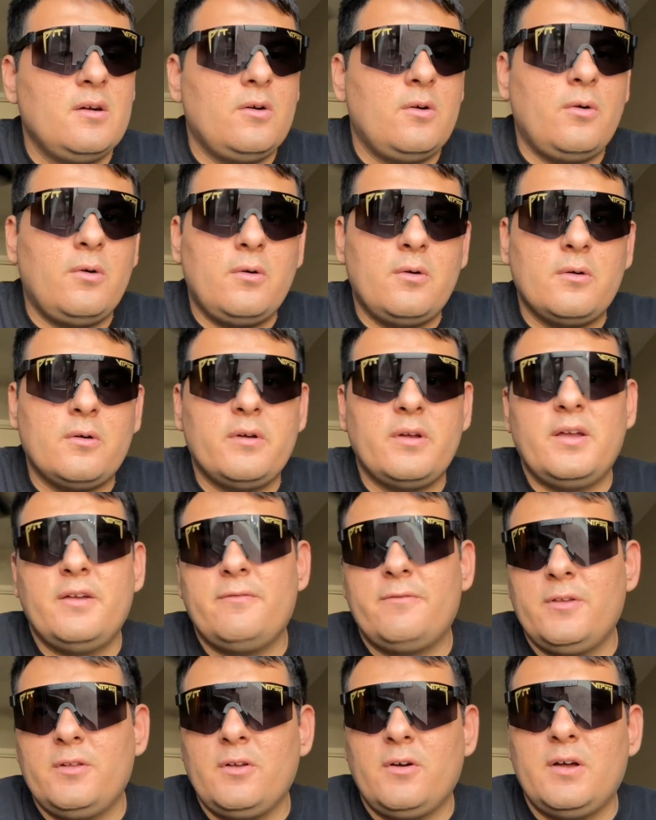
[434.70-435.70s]
or if
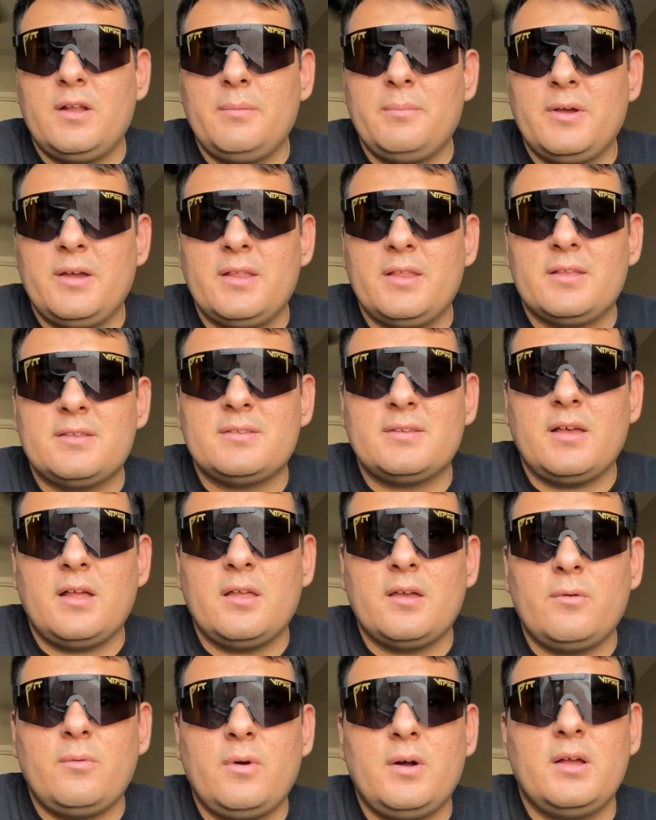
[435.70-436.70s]
you know anybody that's
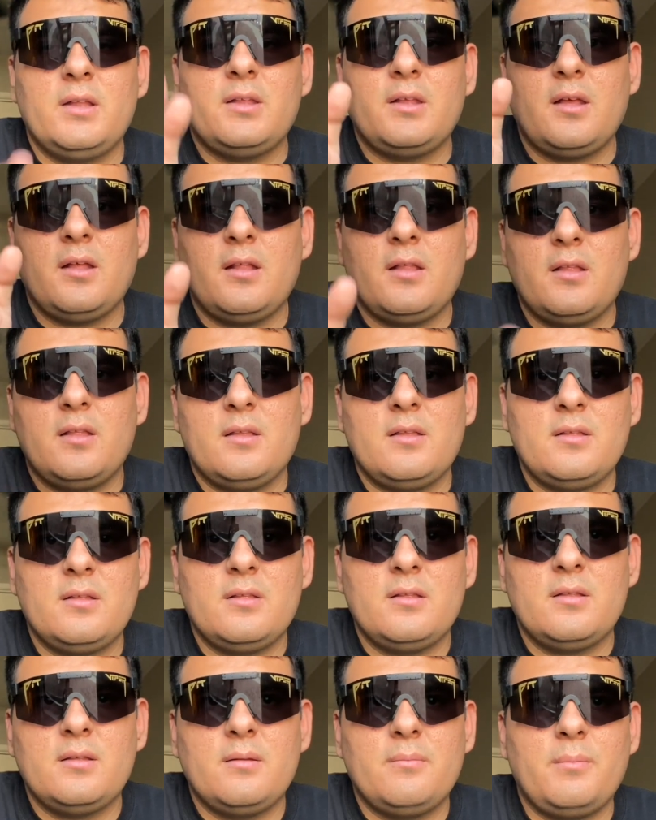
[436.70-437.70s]
selling one,
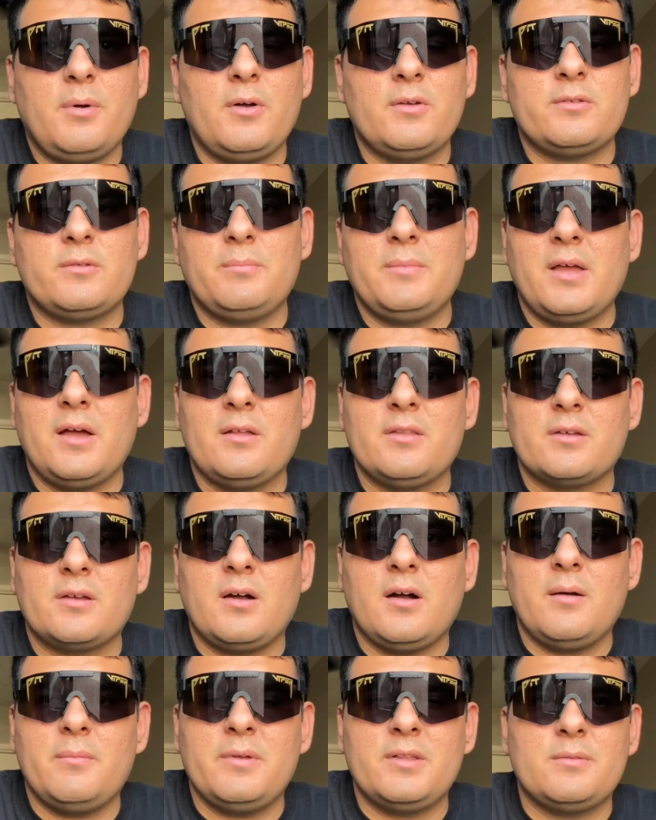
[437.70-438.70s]
post them down in the
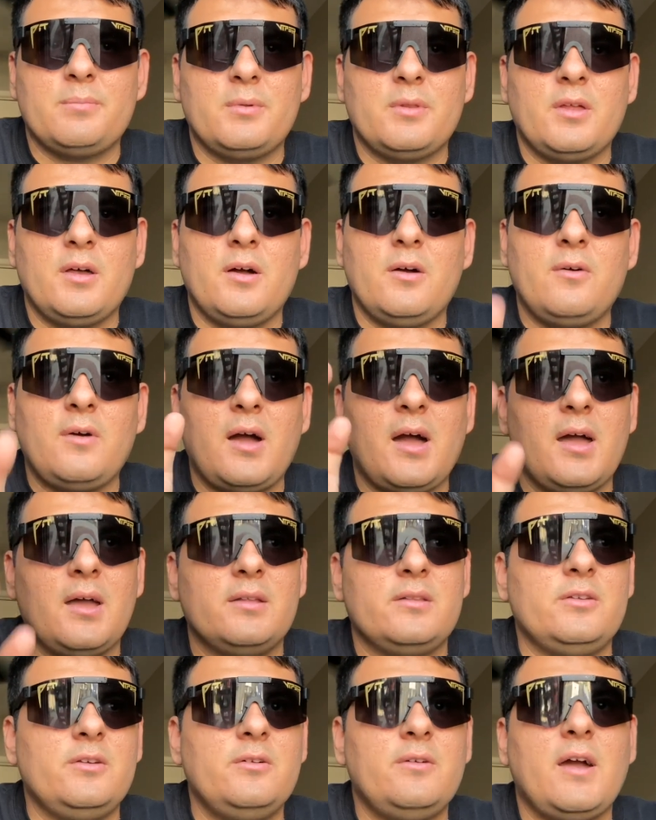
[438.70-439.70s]
comments below. I
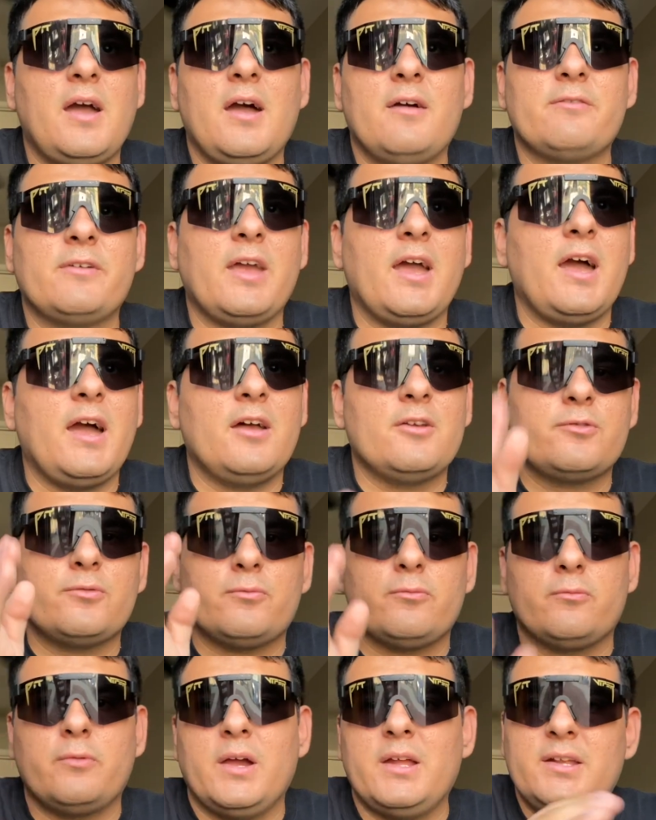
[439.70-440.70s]
do have cash
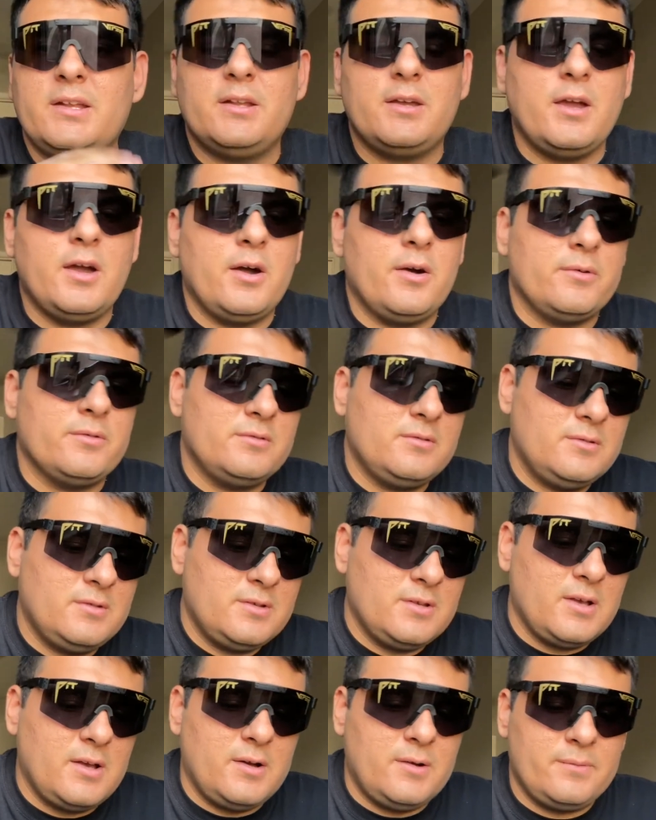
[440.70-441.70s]
ready to go,
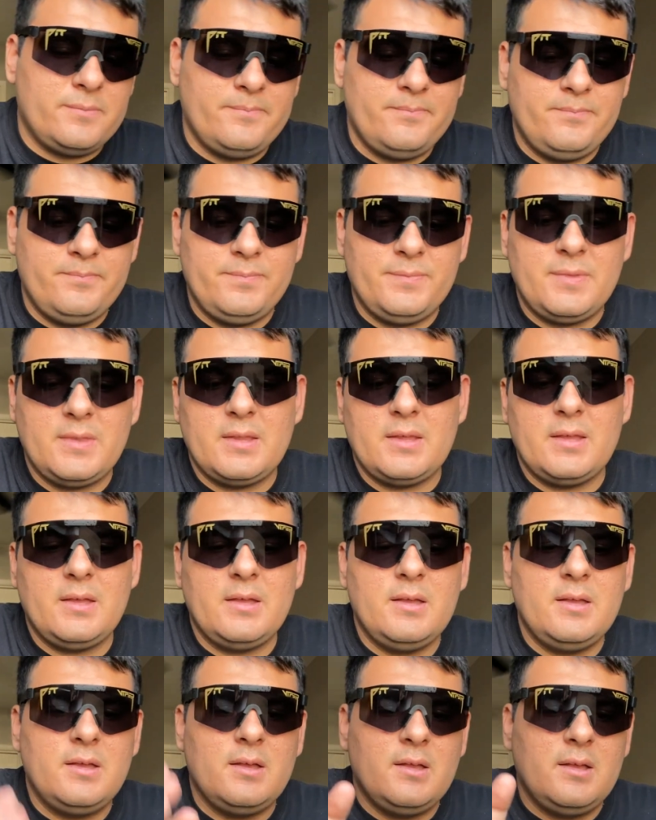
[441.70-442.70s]
so
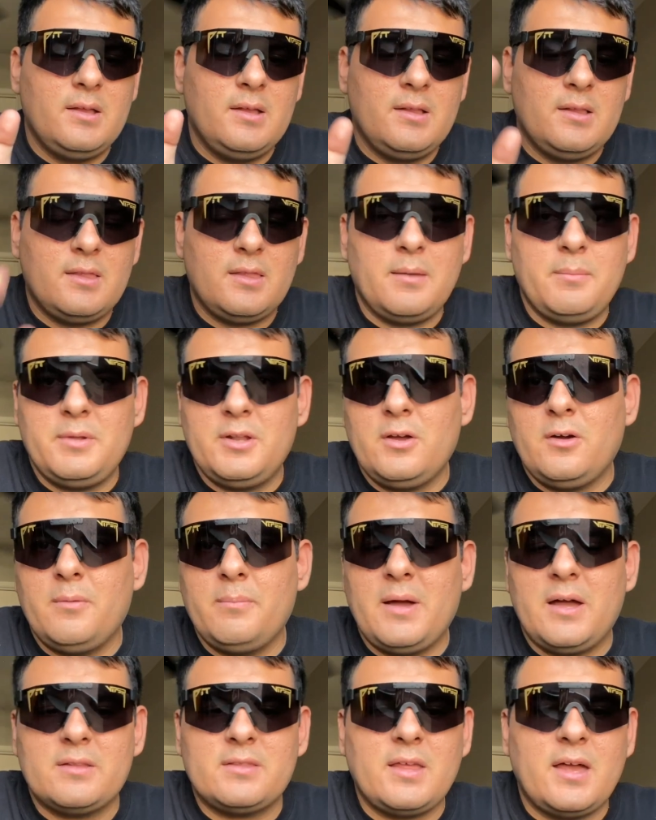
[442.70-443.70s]
let me know
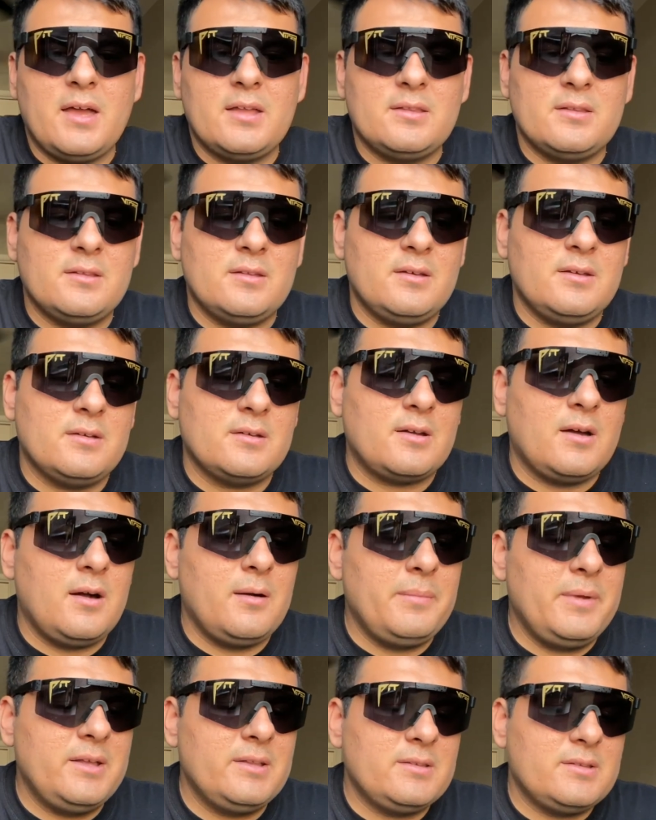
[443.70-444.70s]
about that in the
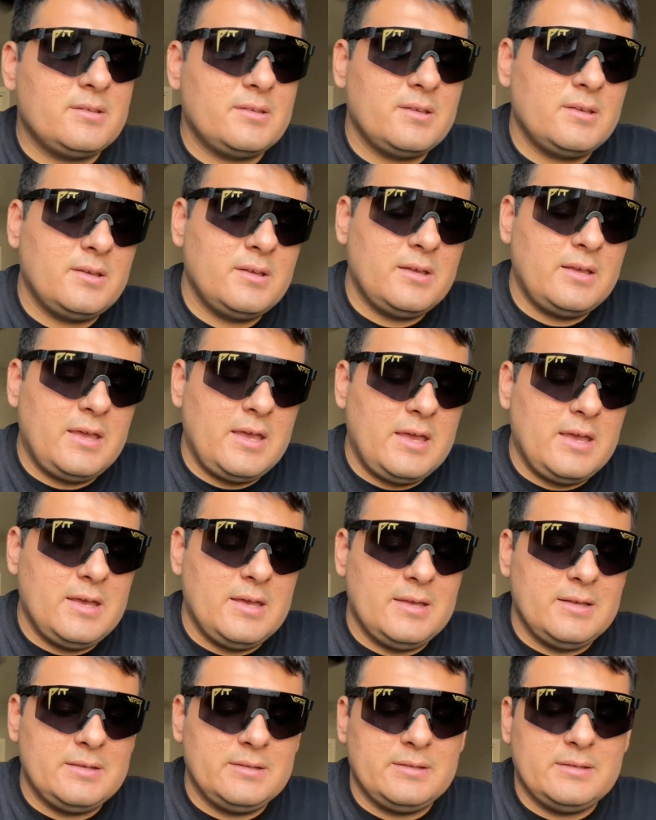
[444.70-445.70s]
comments.
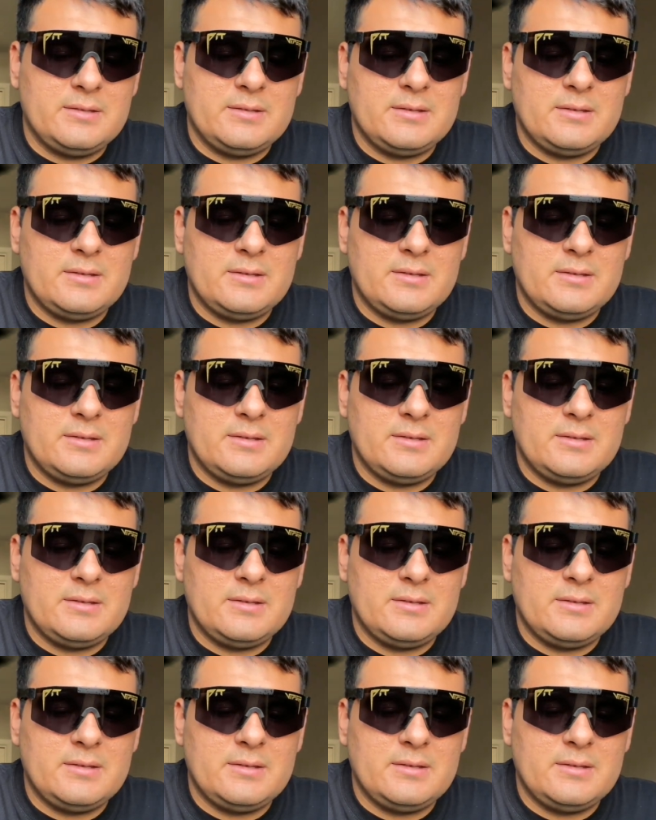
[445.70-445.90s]
And